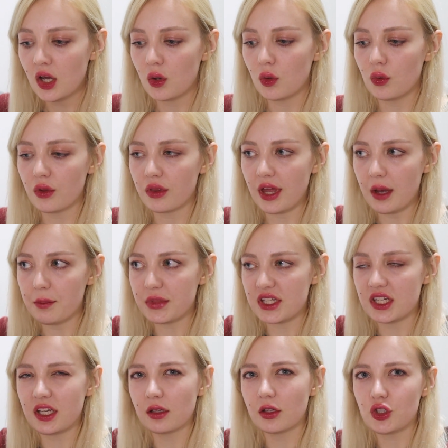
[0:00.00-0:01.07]
or that
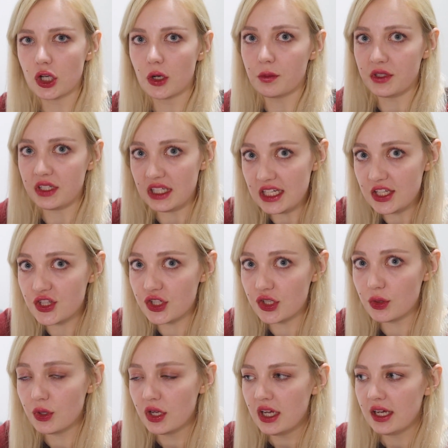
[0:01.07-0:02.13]
particular job needs
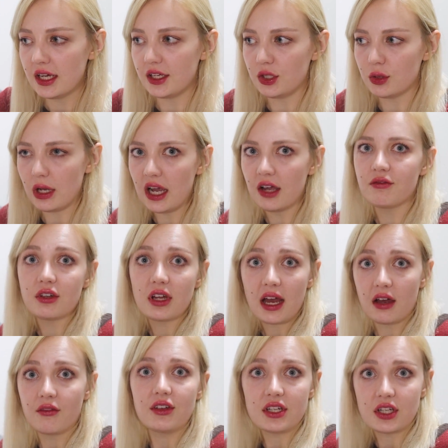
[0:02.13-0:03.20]
you, and you have to
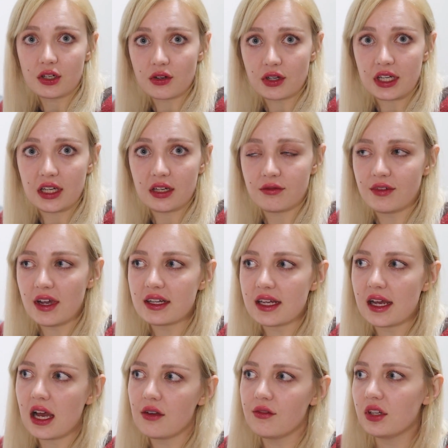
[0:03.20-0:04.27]
have a degree. In fact,
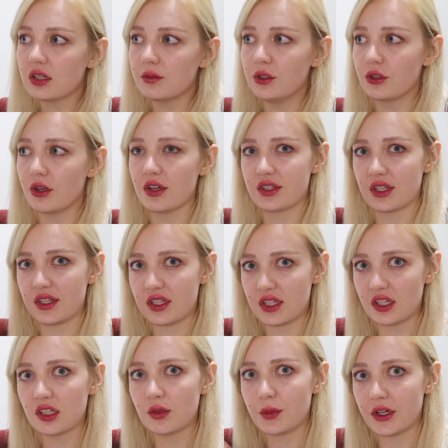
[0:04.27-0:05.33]
I haven't come across a
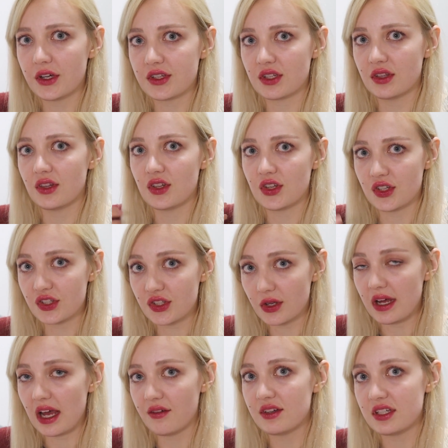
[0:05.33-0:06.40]
single person that does
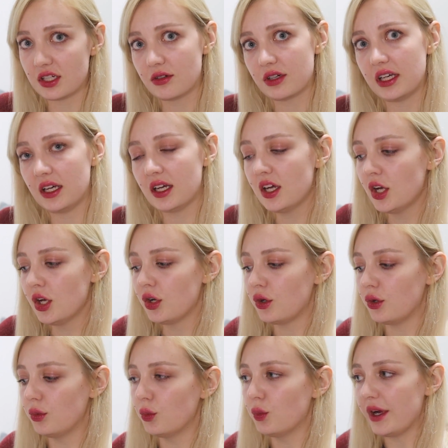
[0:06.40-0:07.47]
not have a degree
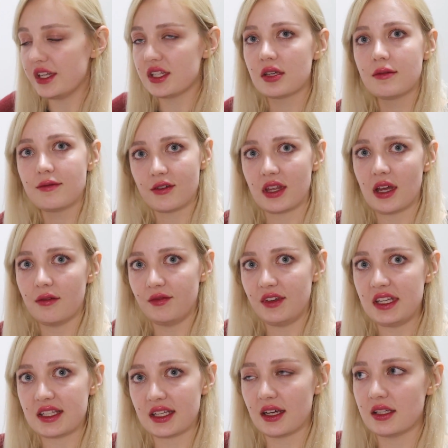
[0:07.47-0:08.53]
who went for that
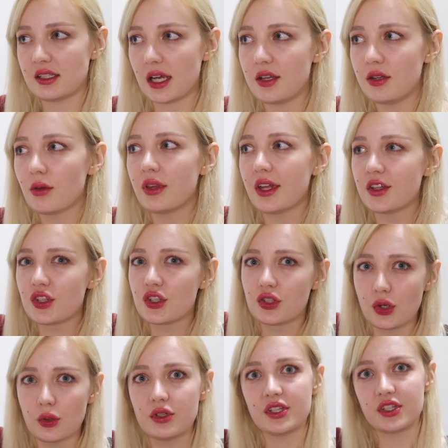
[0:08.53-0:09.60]
visa, and I know that's
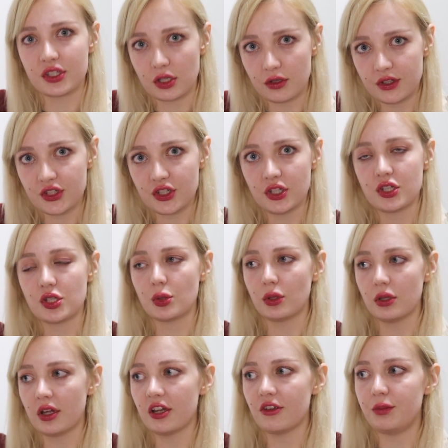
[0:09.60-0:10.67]
so discouraging to a
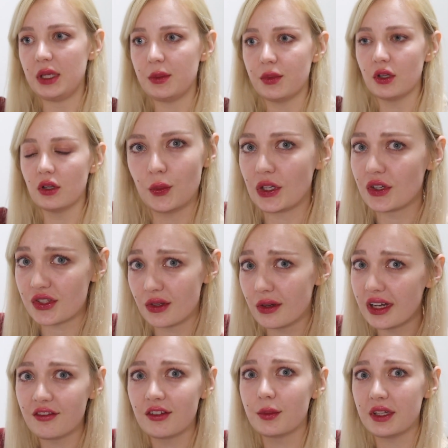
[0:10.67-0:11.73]
lot of people because
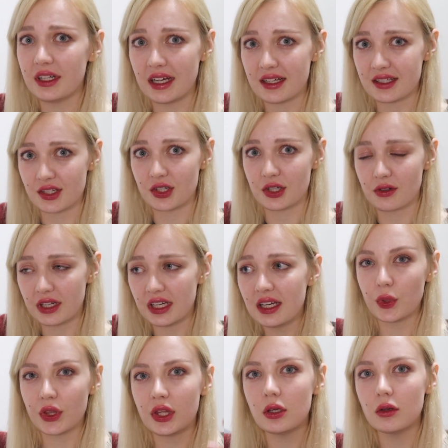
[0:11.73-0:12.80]
not everybody has a degree,
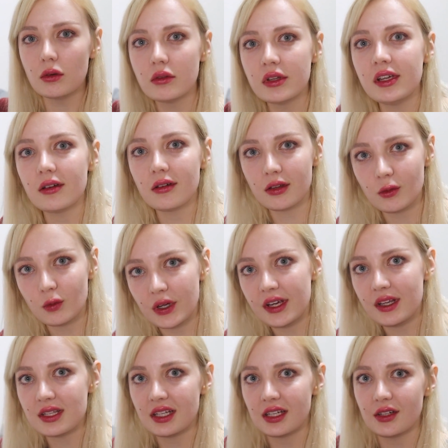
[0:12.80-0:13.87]
but the only other
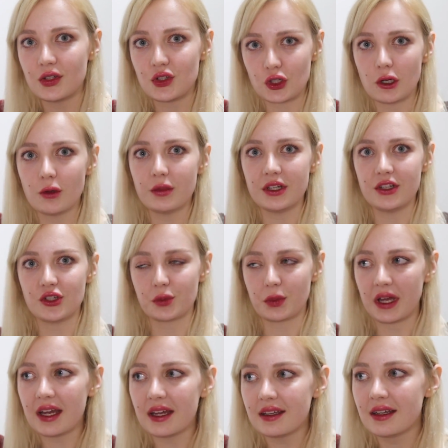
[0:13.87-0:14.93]
way to get a job in
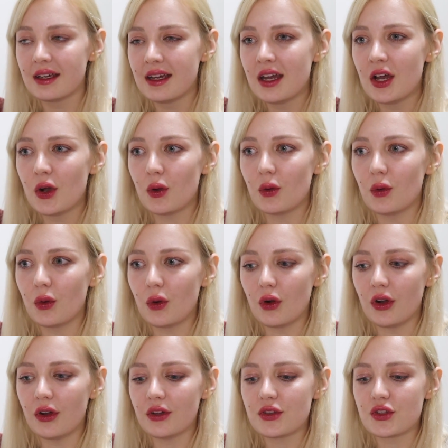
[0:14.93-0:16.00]
Japan
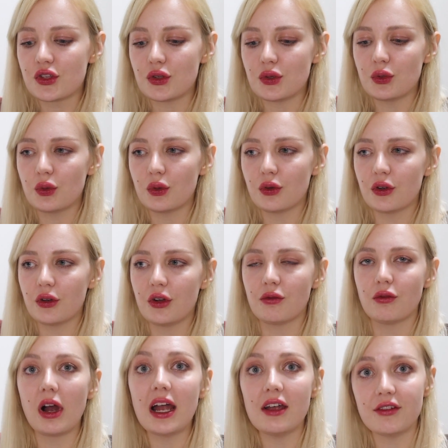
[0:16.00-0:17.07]
or to
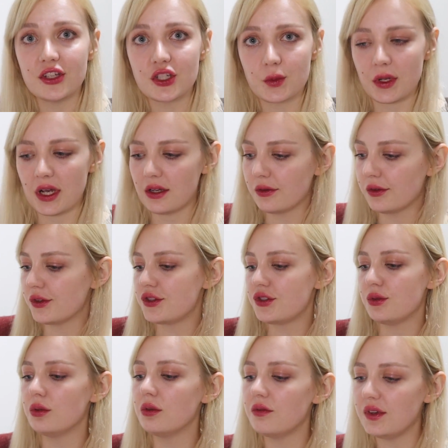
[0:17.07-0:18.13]
arrive in Japan on a
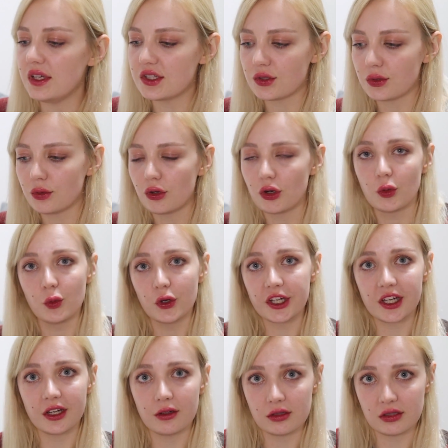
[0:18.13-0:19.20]
student visa or a
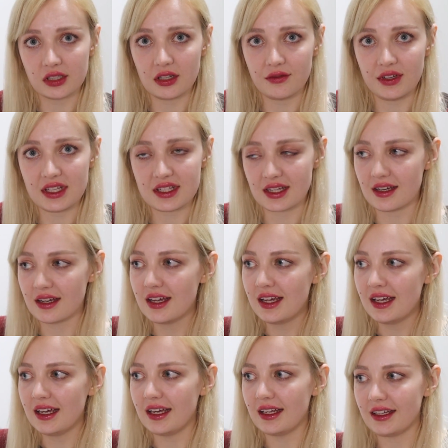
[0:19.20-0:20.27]
working holiday visa
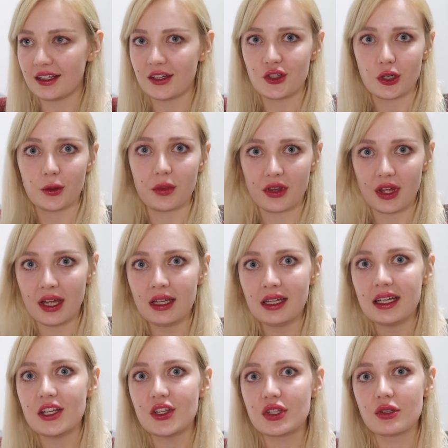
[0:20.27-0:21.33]
and get a job then
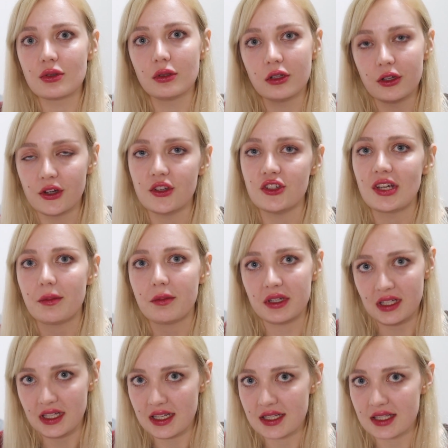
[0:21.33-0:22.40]
is to learn
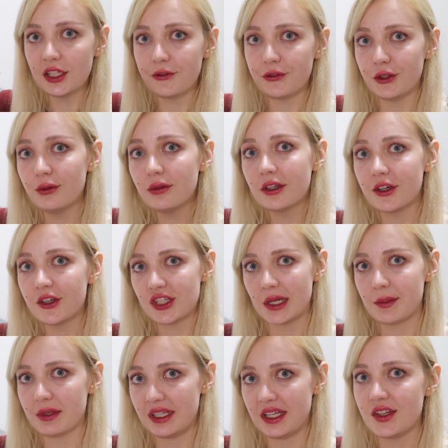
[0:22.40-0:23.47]
Japanese. If you learn
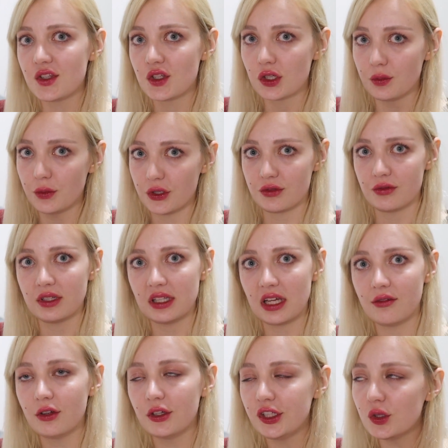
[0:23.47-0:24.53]
Japanese to a moderate
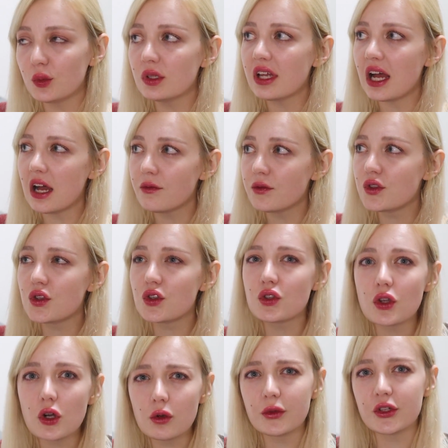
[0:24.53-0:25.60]
level, you will have
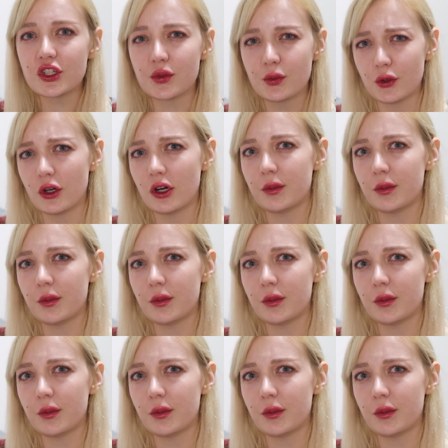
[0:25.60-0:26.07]
so much more